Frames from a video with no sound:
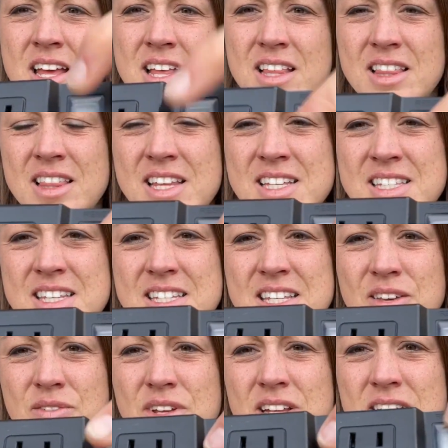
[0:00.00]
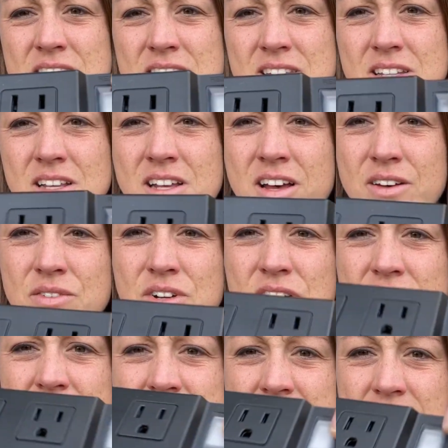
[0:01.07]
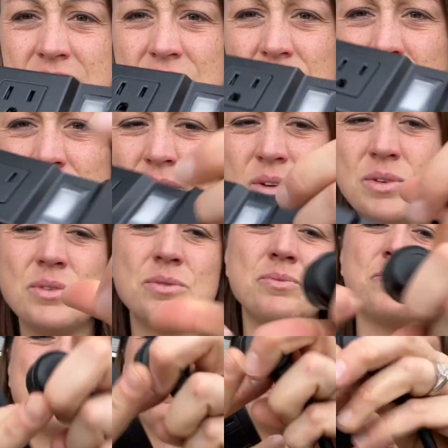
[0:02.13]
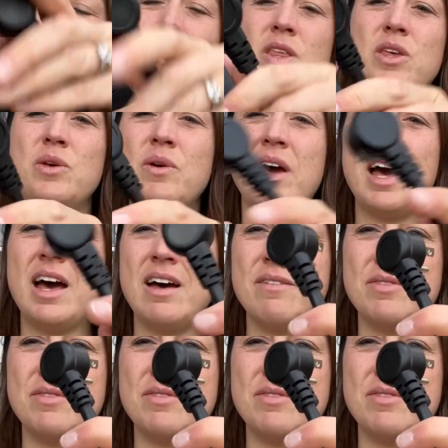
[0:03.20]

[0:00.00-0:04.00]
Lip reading: And this is even covered in silicone. You have